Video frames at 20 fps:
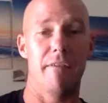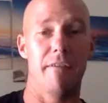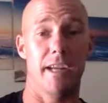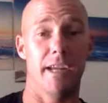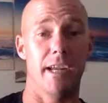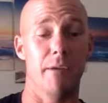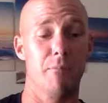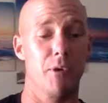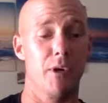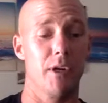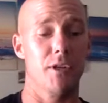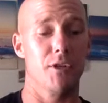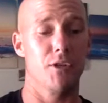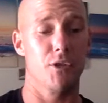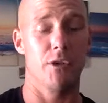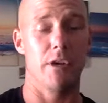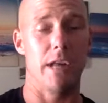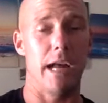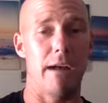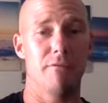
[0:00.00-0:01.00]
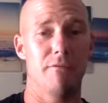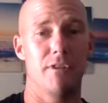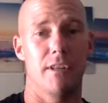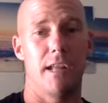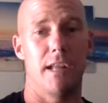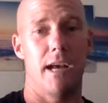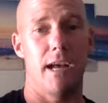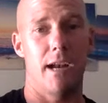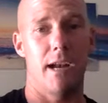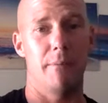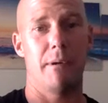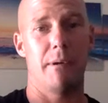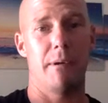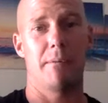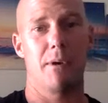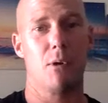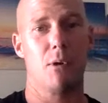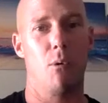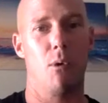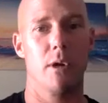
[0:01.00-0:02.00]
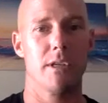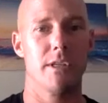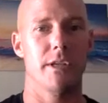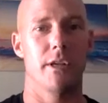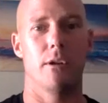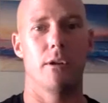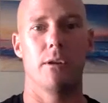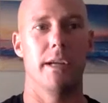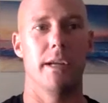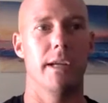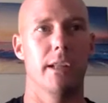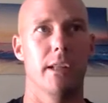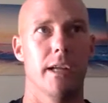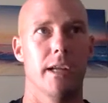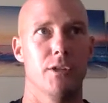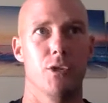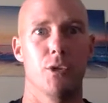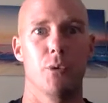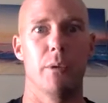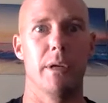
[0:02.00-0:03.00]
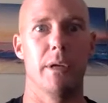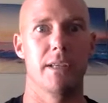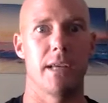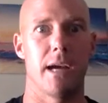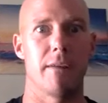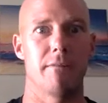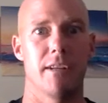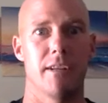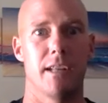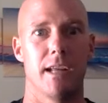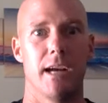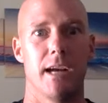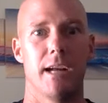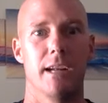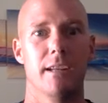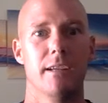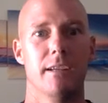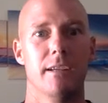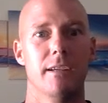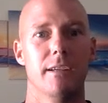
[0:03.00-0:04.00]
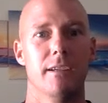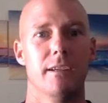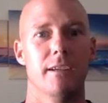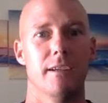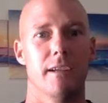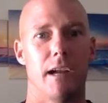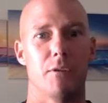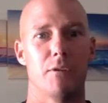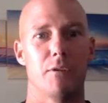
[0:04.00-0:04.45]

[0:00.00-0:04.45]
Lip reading: hit pretty soon after that. I remember quarantine only hit like 2 weeks after that, and I was